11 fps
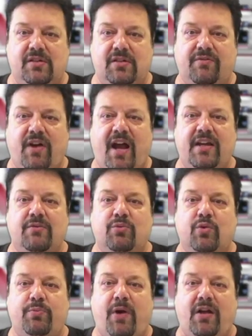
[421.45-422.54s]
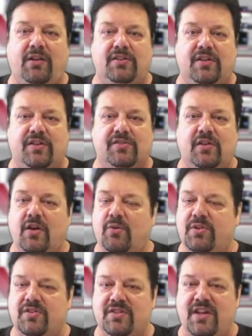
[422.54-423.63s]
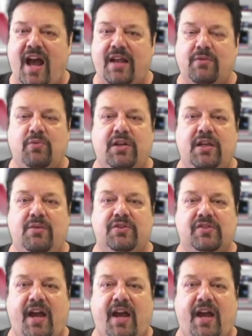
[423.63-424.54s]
Divide and rule politics was not what he was